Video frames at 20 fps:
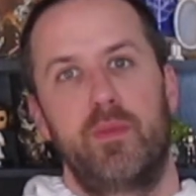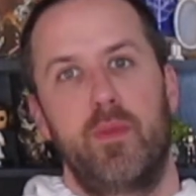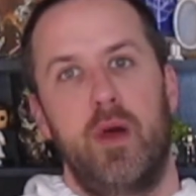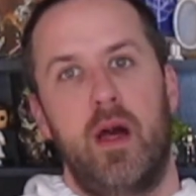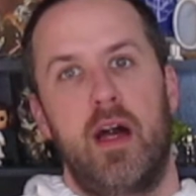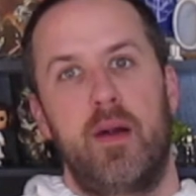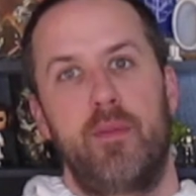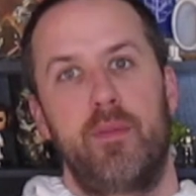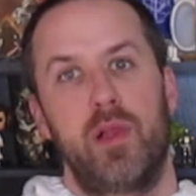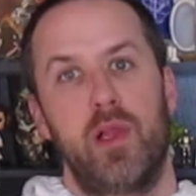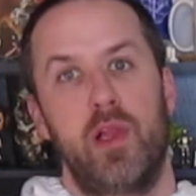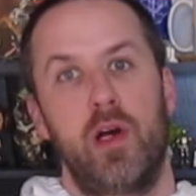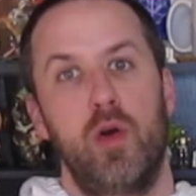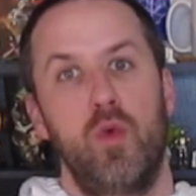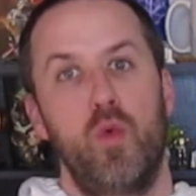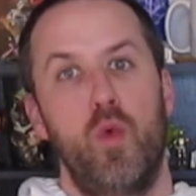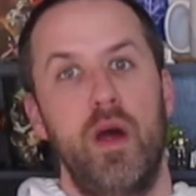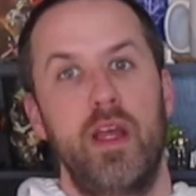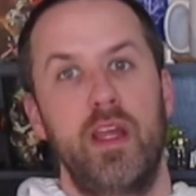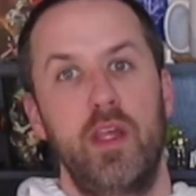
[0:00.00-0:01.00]
um, below
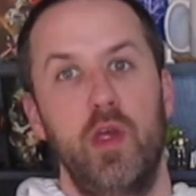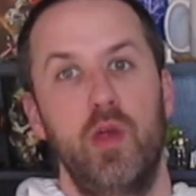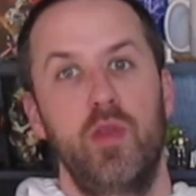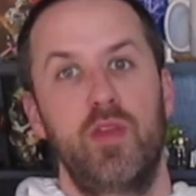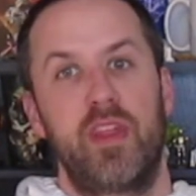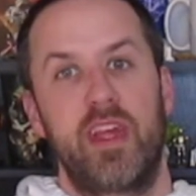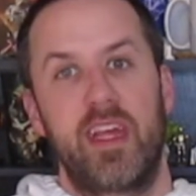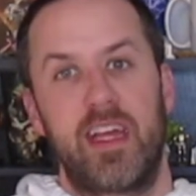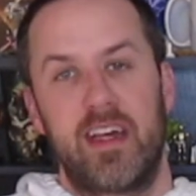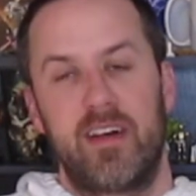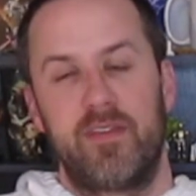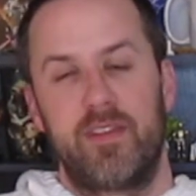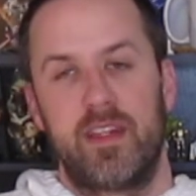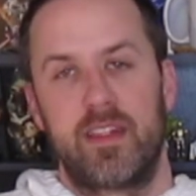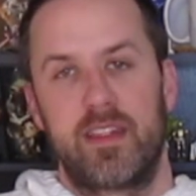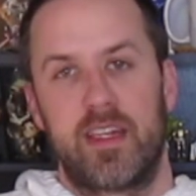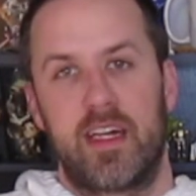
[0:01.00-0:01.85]
what you think of it.